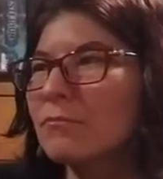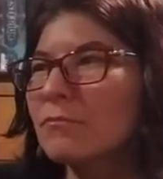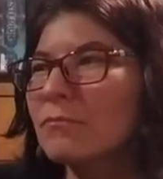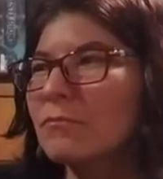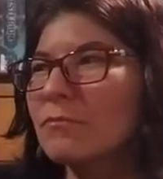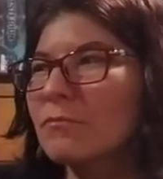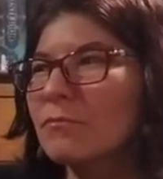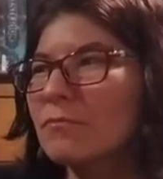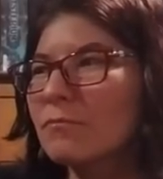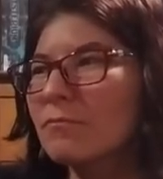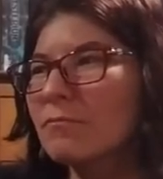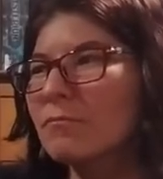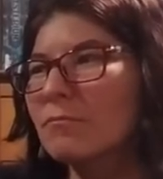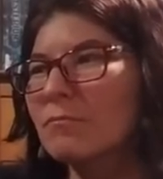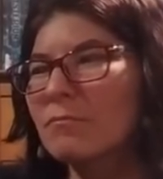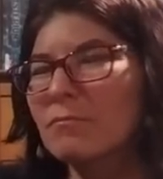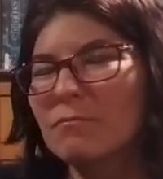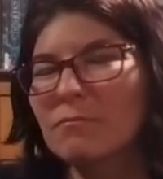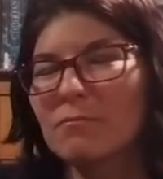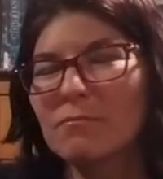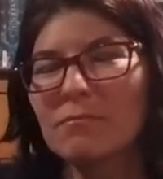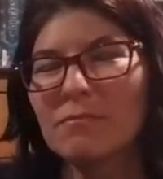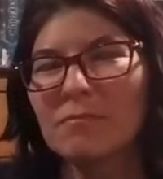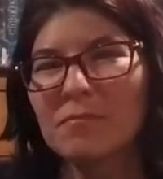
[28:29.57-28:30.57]

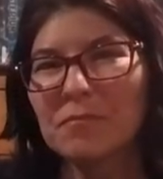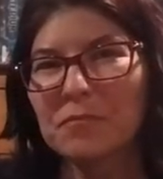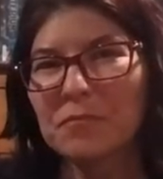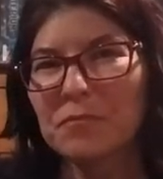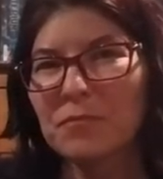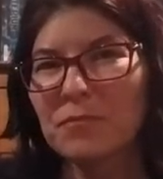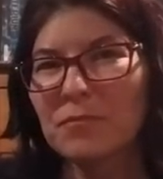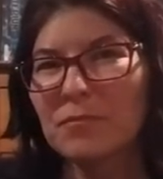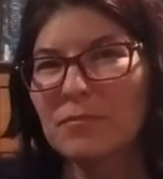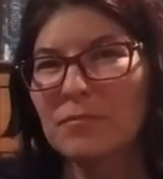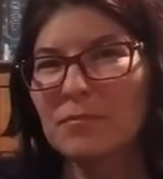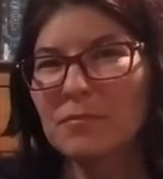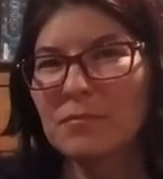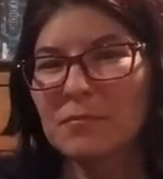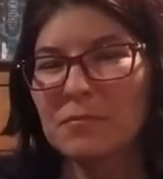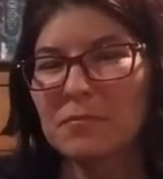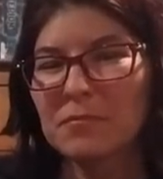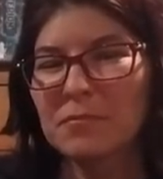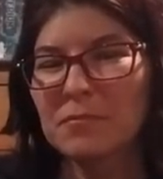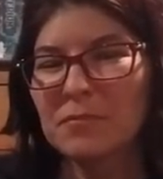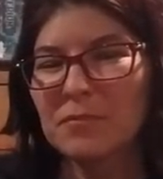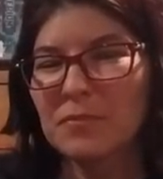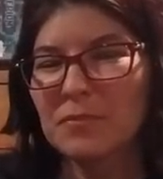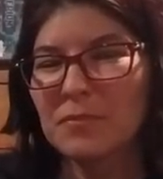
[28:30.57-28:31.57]

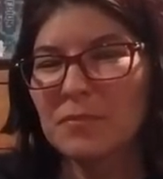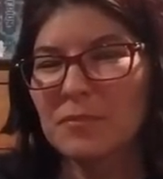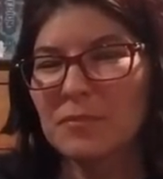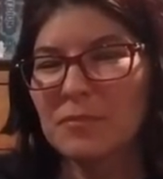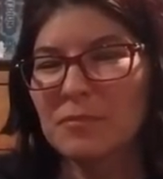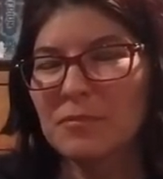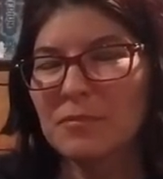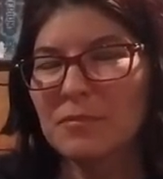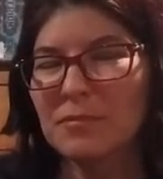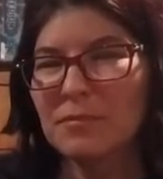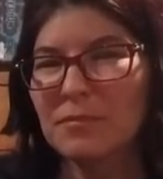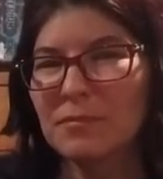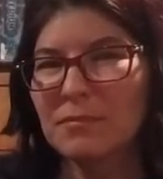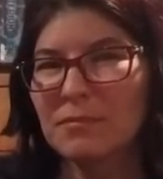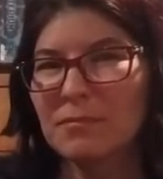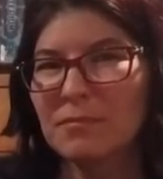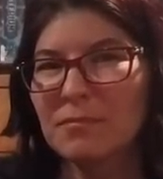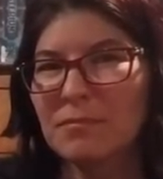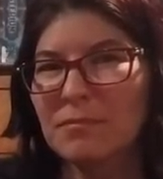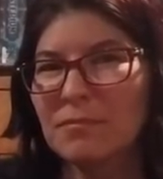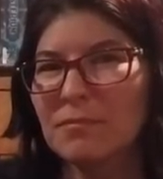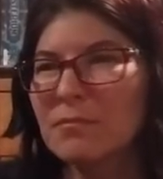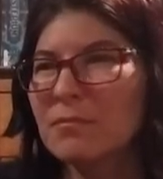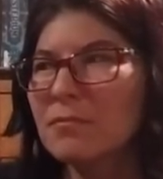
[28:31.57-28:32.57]

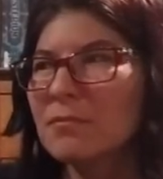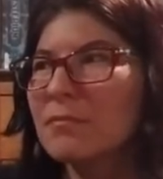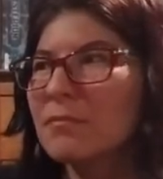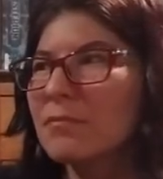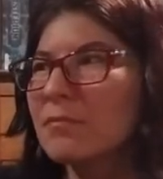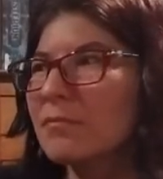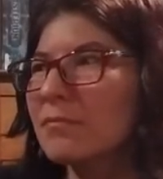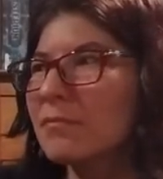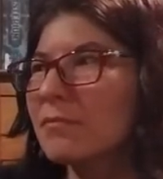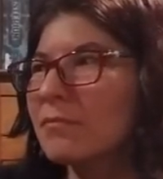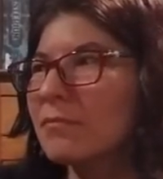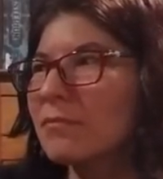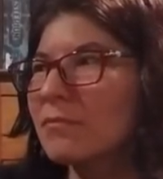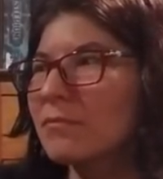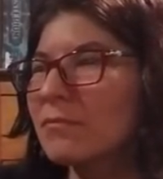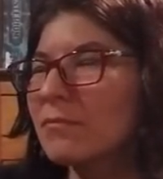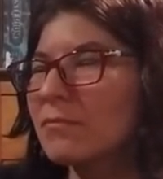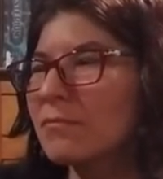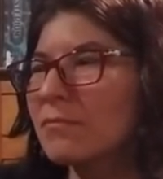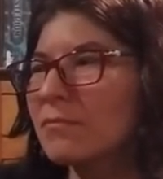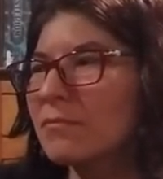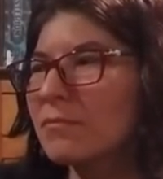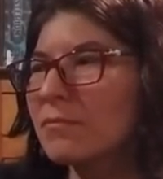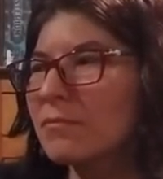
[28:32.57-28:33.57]

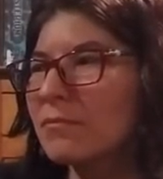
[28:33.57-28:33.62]
The person shown says nothing.